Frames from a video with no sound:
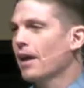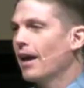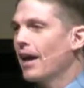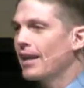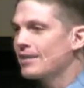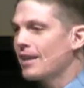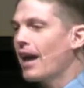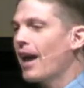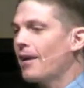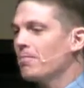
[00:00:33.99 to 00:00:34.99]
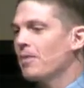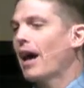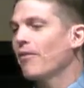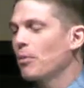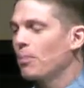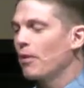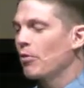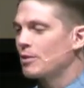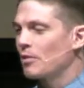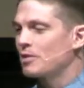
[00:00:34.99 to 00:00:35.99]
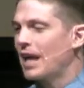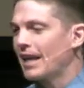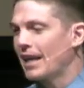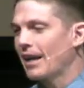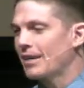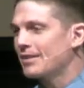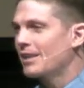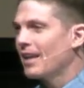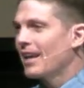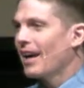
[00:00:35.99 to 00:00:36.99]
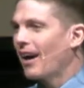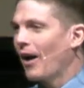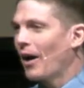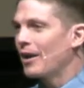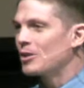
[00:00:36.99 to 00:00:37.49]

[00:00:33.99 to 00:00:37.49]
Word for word: And today, I have the privilege of taking us uh, on a